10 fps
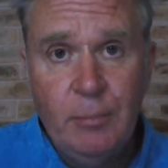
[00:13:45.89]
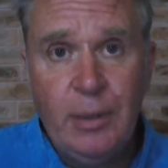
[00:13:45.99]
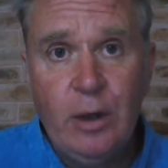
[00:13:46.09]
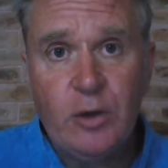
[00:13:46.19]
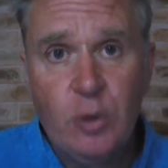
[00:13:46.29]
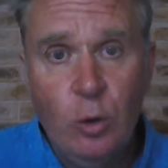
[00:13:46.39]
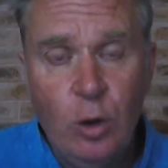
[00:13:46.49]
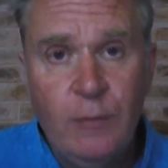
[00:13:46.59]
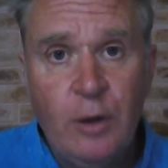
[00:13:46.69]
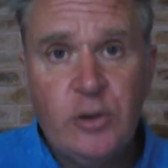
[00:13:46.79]
because
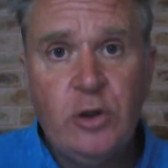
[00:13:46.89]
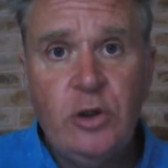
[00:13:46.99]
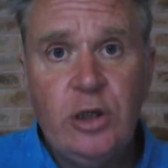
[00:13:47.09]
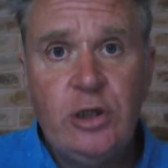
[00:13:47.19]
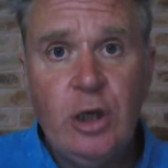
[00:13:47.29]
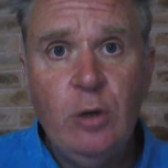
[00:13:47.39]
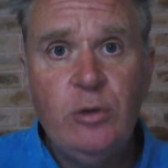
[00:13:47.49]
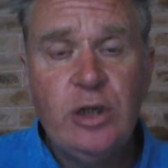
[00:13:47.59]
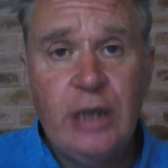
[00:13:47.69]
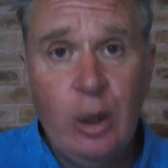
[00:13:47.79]
all of our Sunday
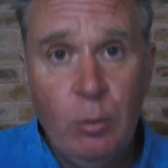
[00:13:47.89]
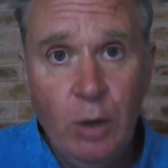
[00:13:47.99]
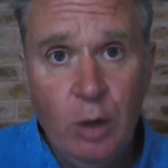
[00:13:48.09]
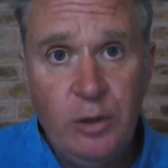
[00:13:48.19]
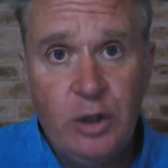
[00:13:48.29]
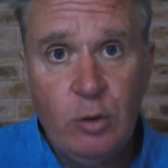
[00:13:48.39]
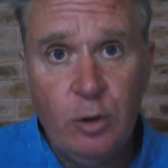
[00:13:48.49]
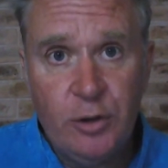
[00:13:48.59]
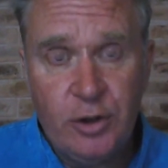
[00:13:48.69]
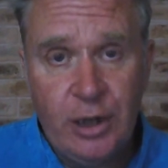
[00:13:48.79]
shows get uploaded to
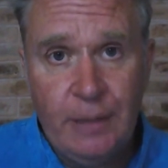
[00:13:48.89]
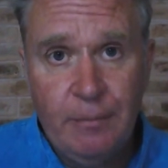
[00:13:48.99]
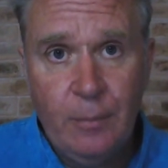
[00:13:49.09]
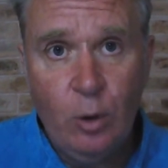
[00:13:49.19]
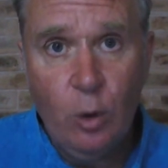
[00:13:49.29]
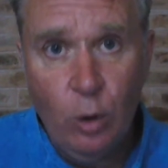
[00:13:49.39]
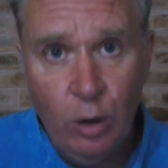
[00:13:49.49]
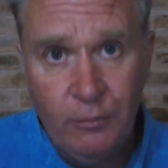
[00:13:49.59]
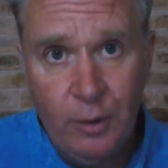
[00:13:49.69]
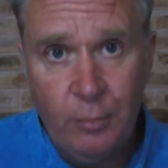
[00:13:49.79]
Odyssey,
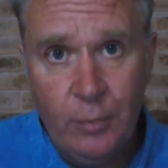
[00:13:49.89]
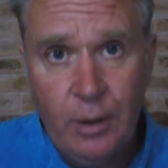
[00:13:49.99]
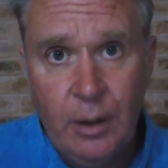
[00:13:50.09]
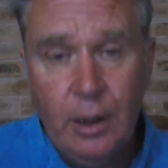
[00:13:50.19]
all of them.